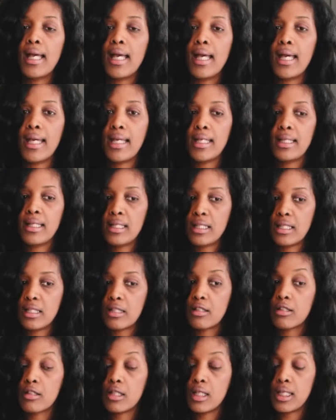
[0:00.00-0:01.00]
And
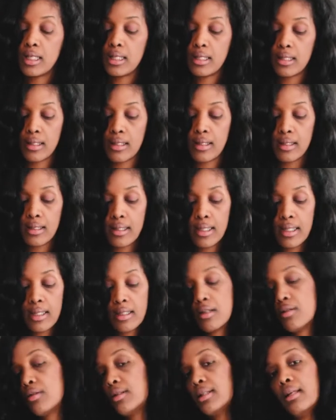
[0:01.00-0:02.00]
this
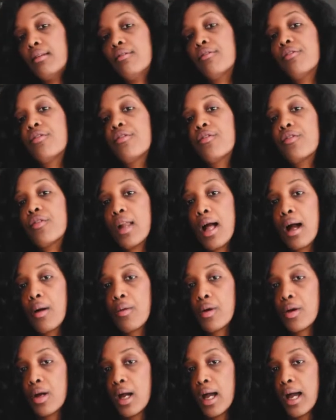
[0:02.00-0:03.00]
gluten
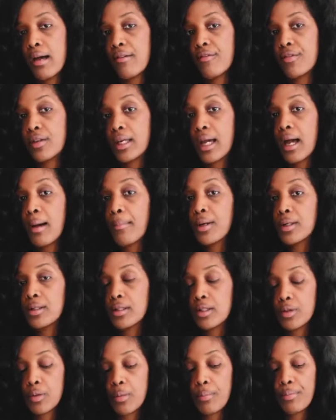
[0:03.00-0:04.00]
flour have
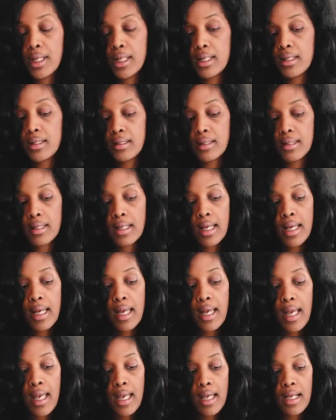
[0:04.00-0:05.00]
garbanzo beans
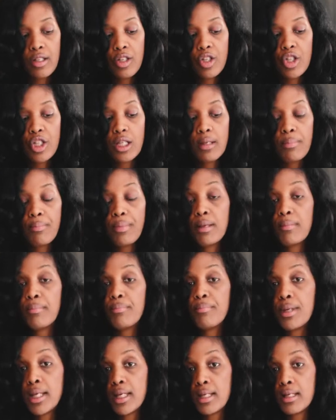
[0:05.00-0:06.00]
and
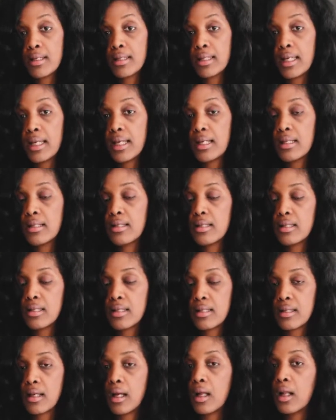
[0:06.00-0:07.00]
chickpea beans, and
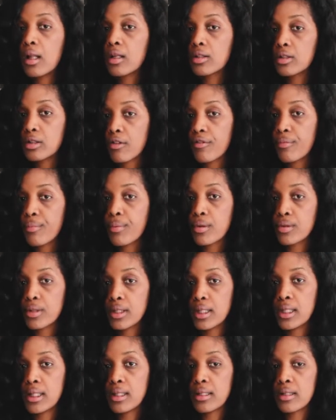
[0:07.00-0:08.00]
is a lot of
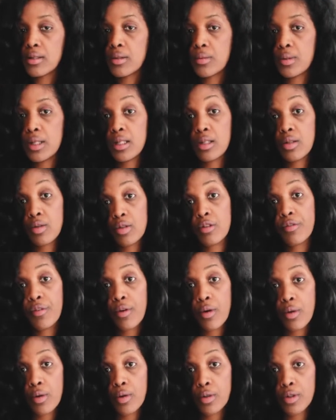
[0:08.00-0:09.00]
protein, so it's good
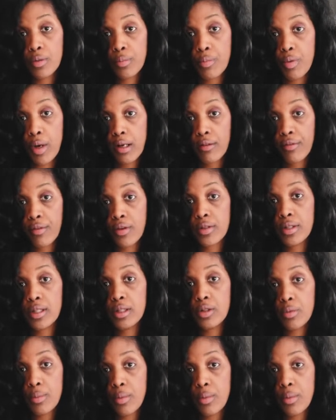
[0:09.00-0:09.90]
for the breakfast in the